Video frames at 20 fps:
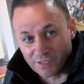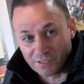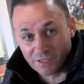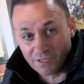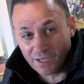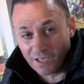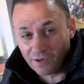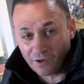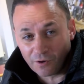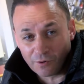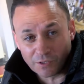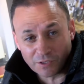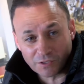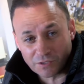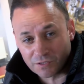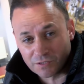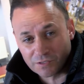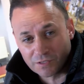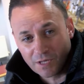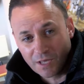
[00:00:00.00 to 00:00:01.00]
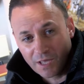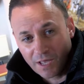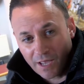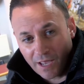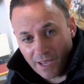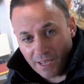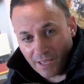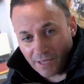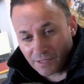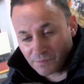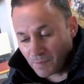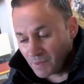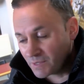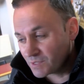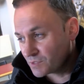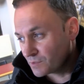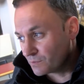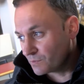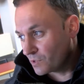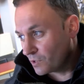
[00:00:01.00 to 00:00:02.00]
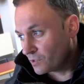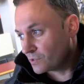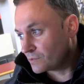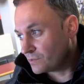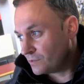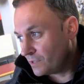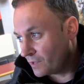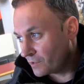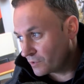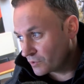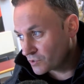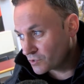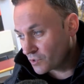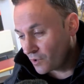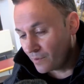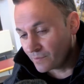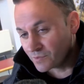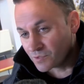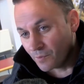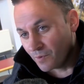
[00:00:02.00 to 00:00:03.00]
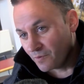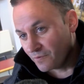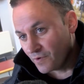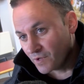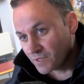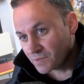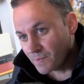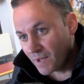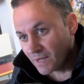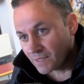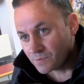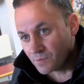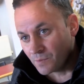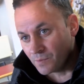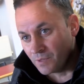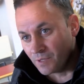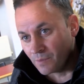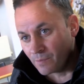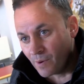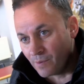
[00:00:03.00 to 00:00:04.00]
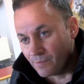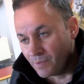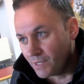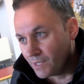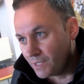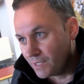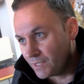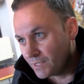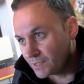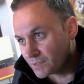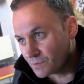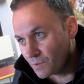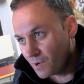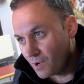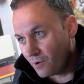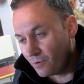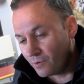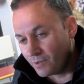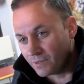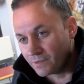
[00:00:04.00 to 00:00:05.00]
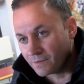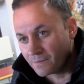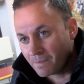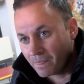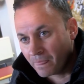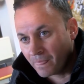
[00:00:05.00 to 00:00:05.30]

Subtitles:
So yeah, no, it's been some good times. Got my first maximum in the Premier League as well, and